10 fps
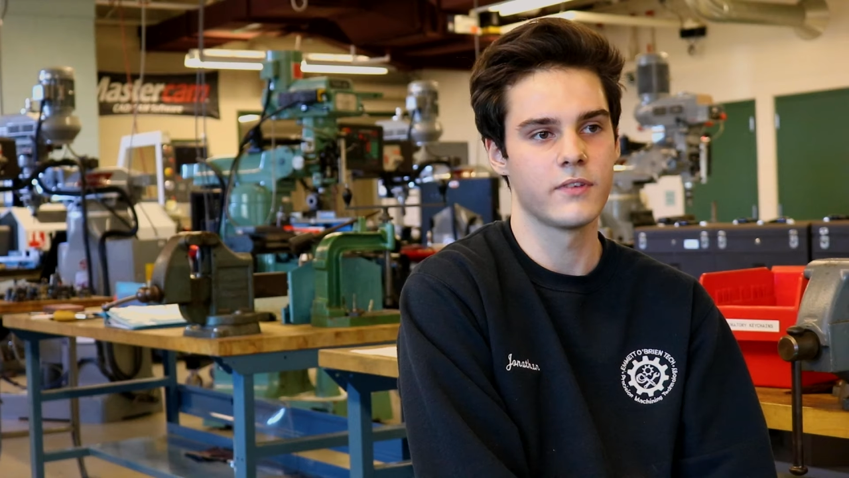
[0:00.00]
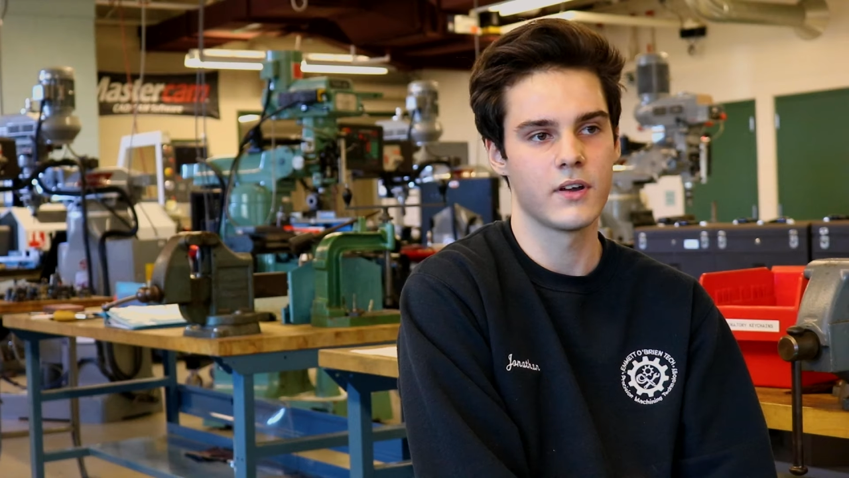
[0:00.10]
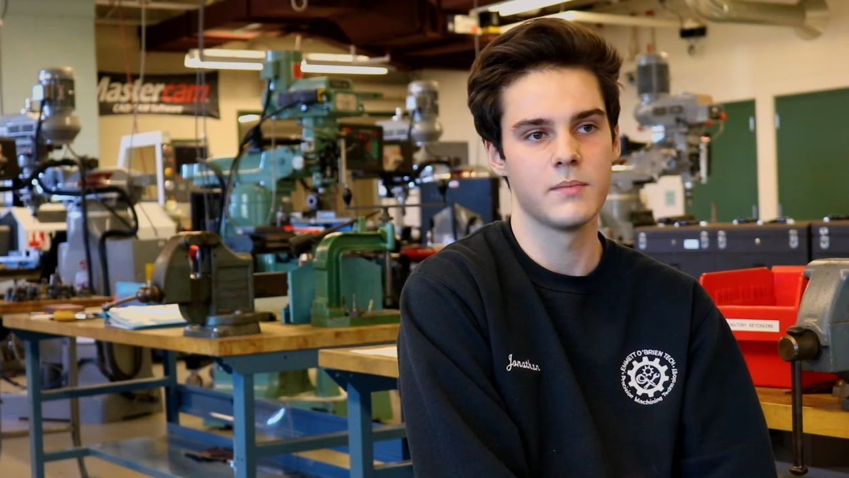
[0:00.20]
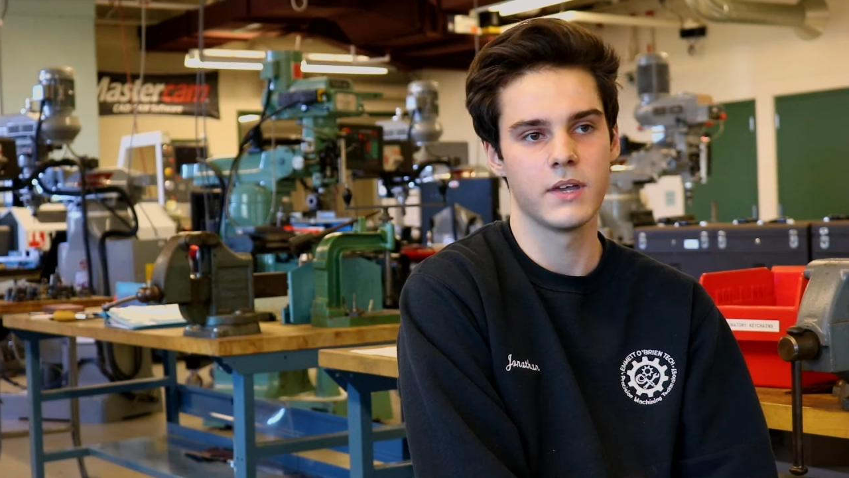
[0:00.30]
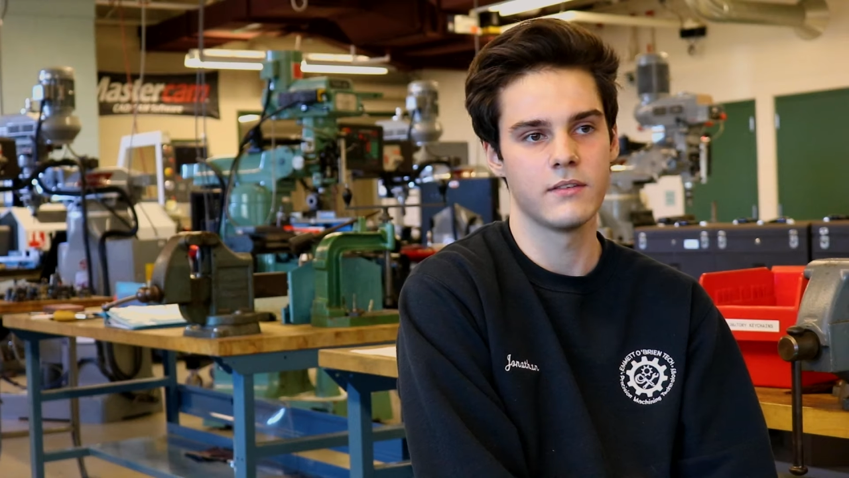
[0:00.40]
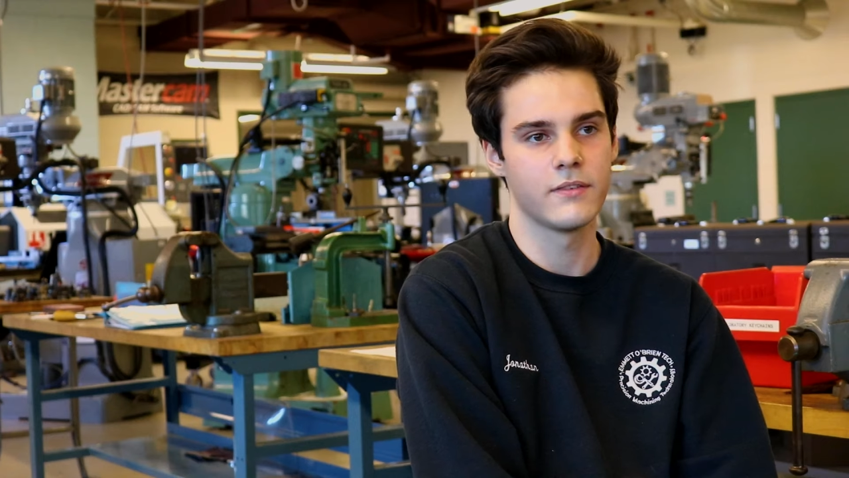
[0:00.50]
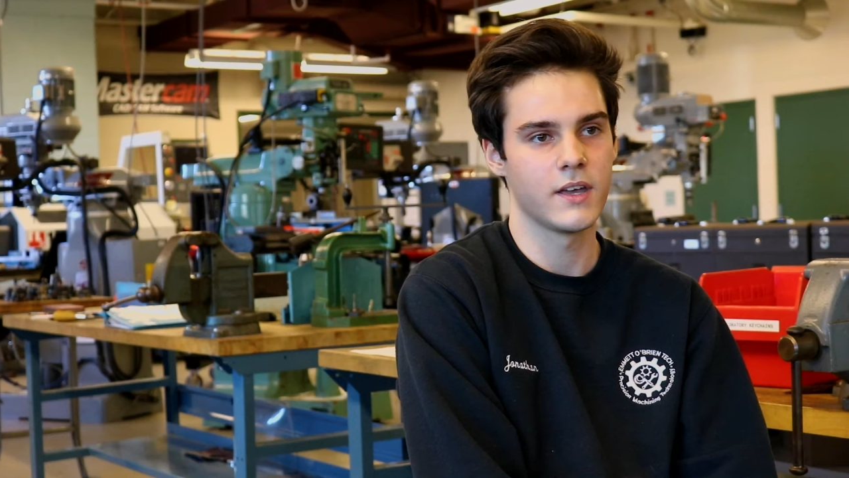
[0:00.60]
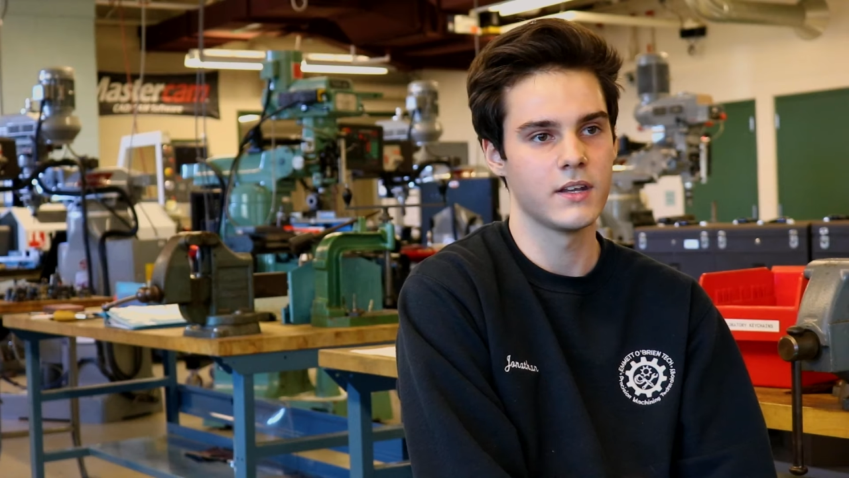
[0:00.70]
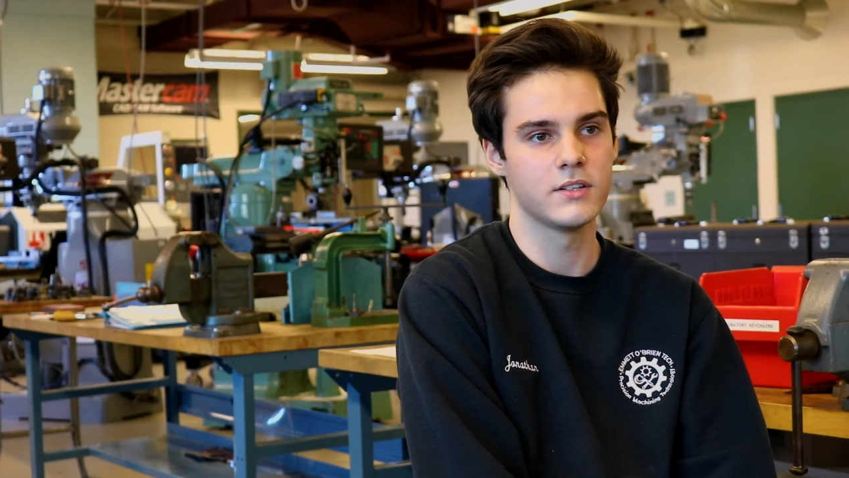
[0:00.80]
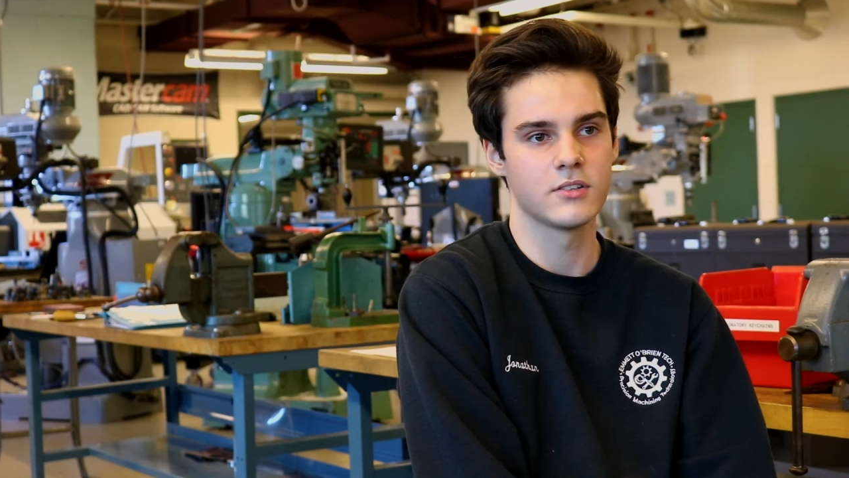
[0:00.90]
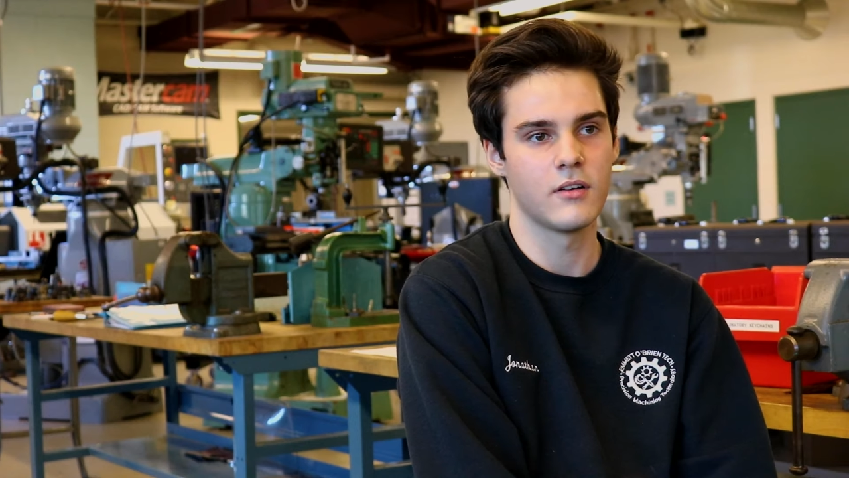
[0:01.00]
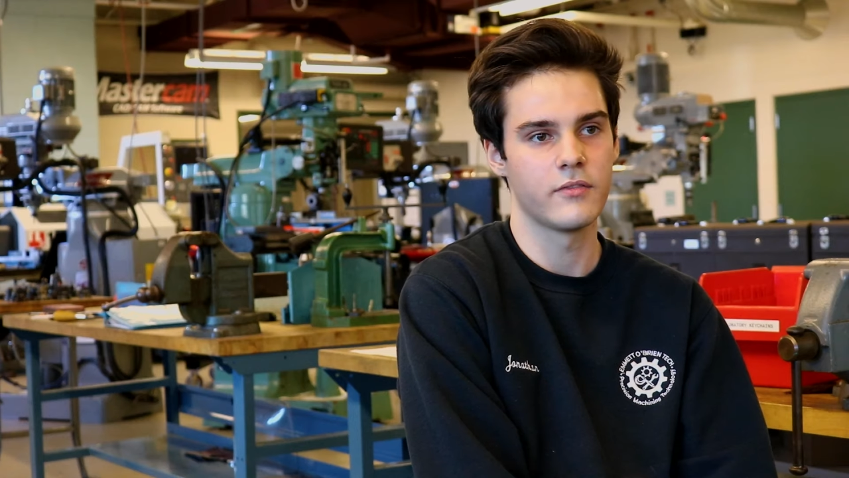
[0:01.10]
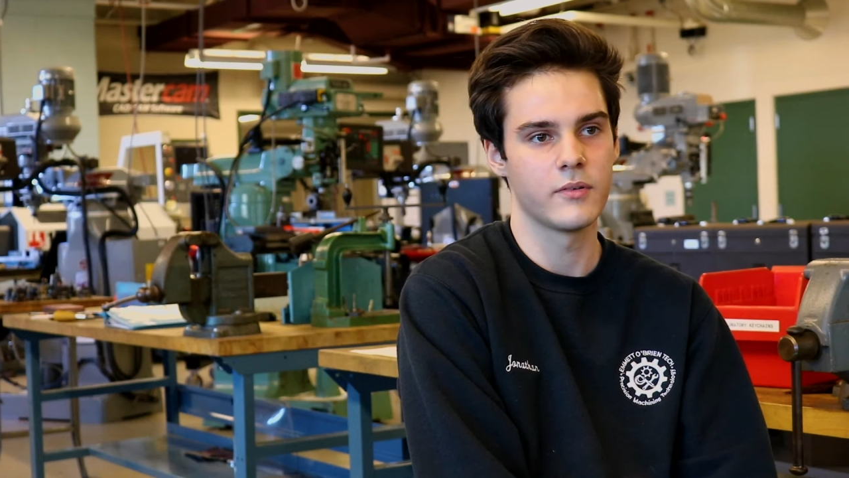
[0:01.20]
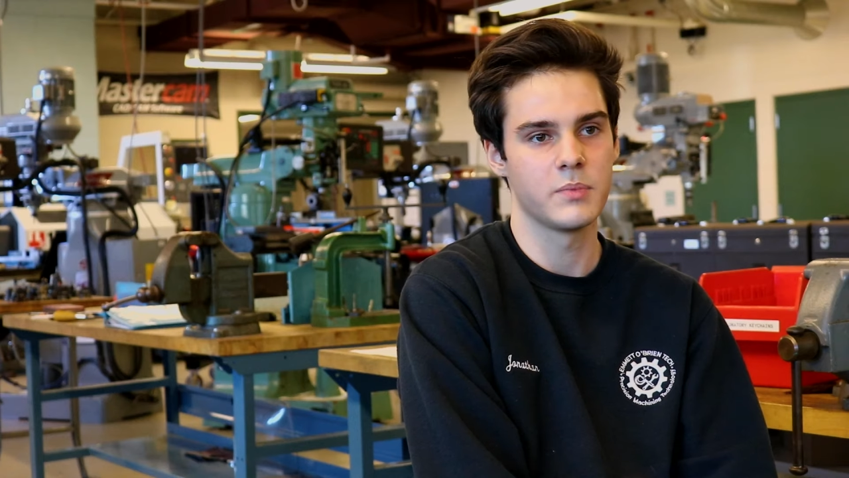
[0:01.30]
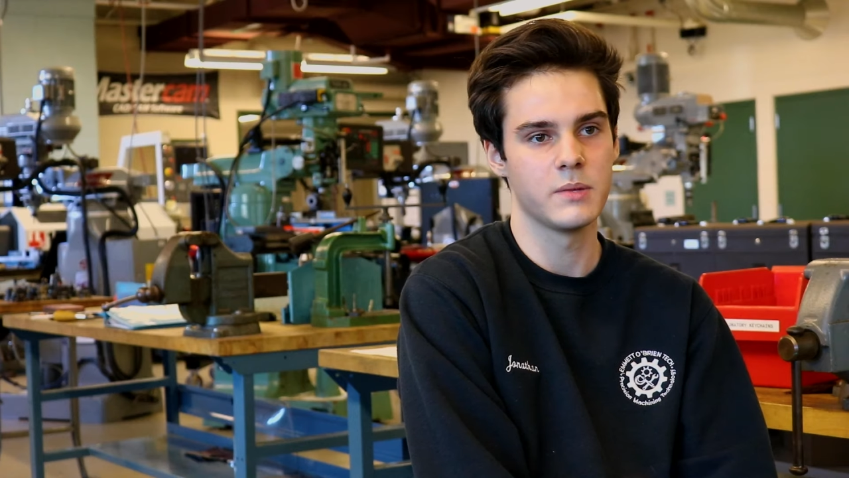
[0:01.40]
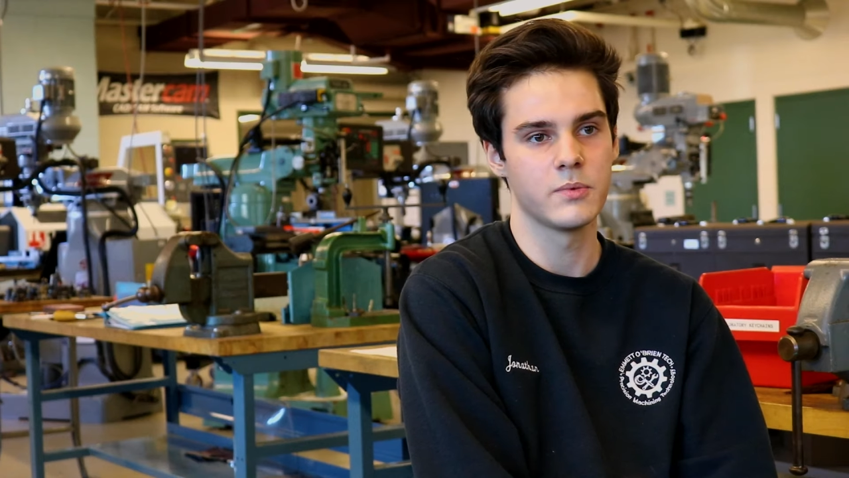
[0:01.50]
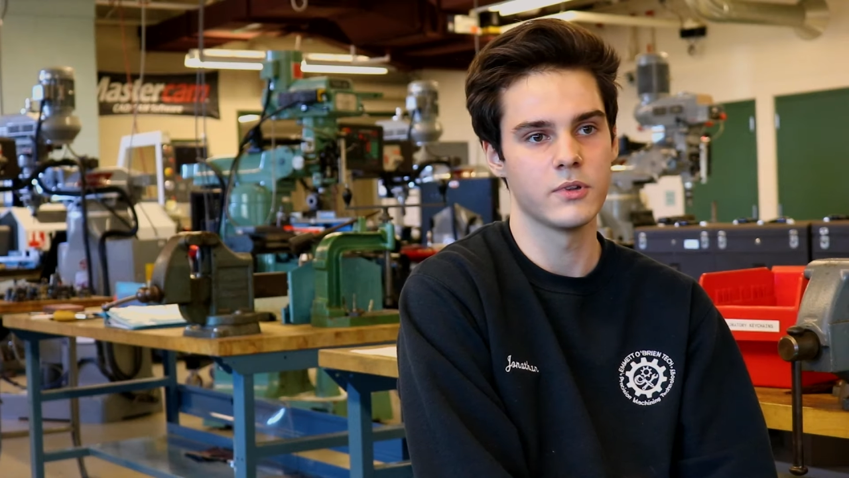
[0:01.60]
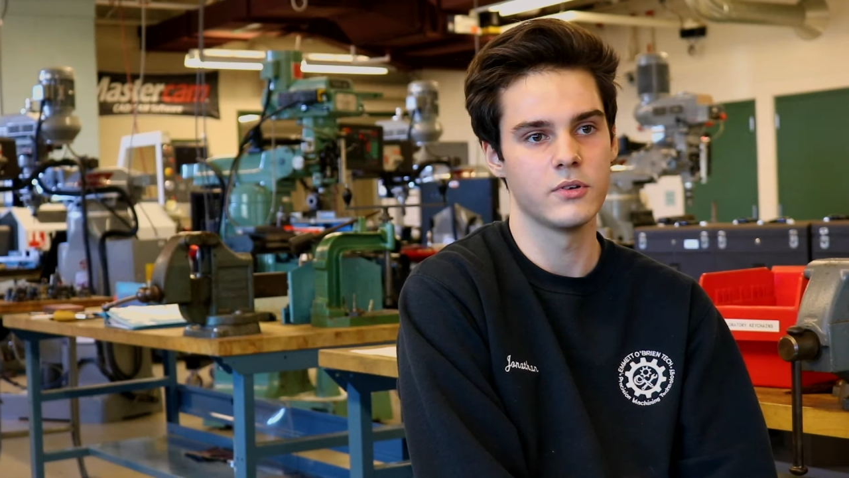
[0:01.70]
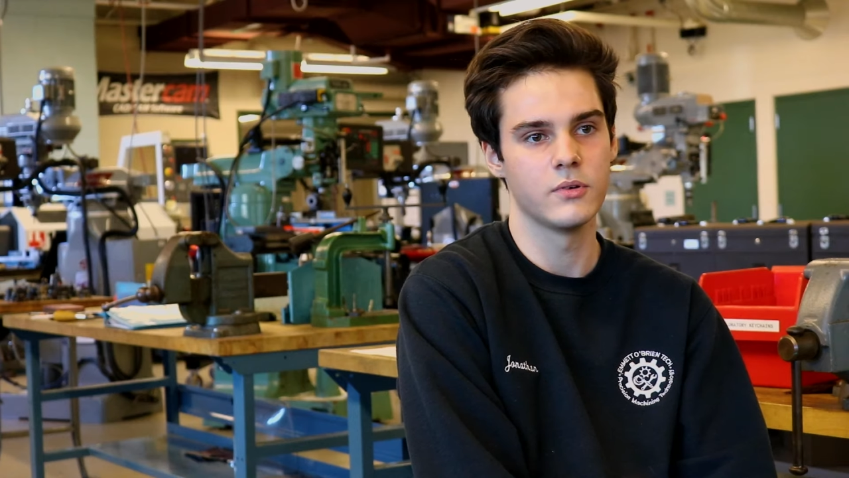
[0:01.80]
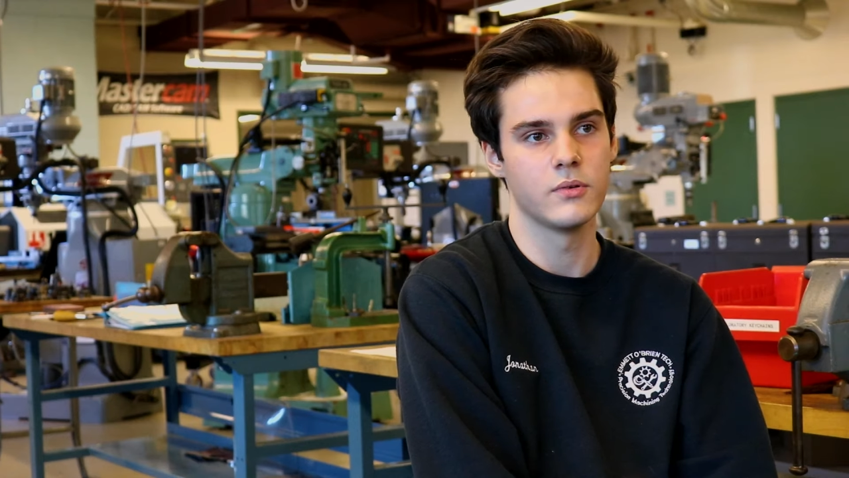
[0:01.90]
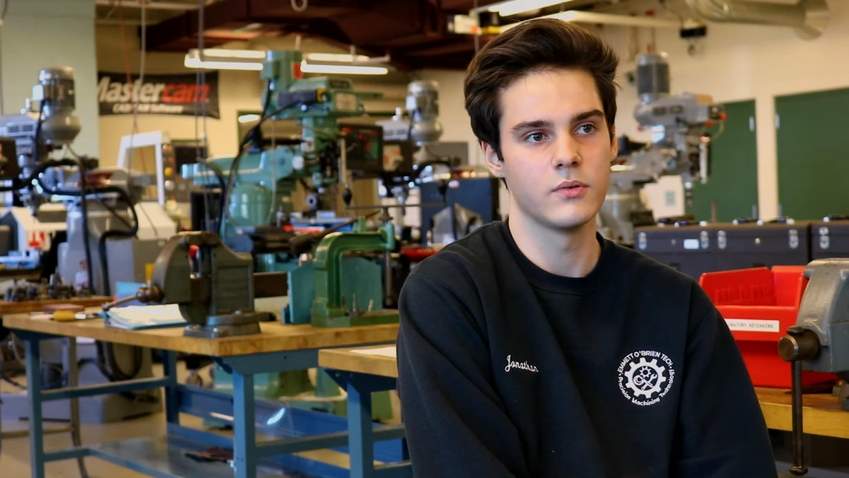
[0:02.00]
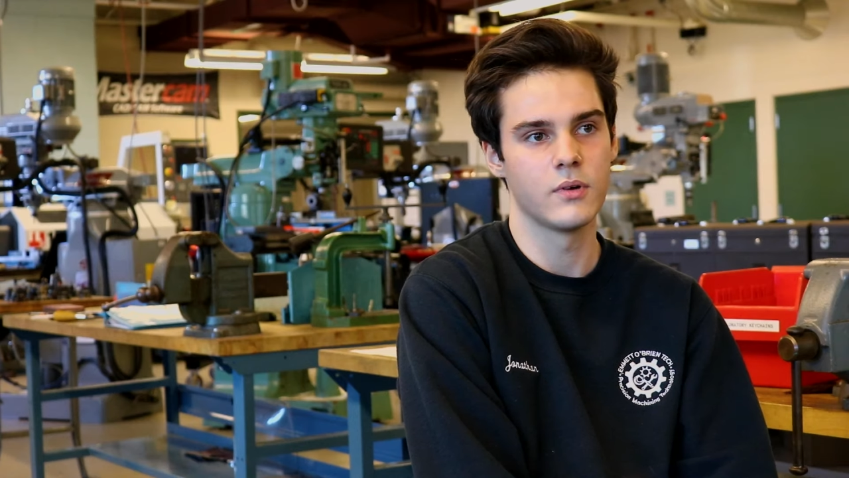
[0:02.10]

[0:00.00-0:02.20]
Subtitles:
very big advantage over people who